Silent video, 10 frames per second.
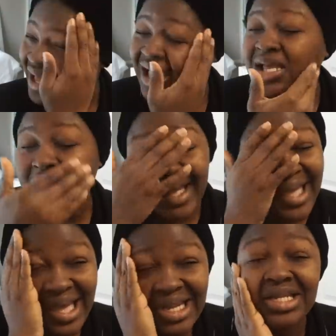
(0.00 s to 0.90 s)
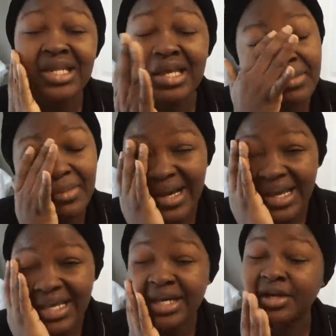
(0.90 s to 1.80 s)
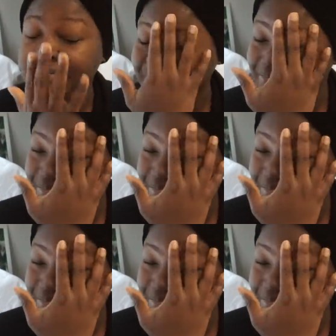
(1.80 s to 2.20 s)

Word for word: and I had it in my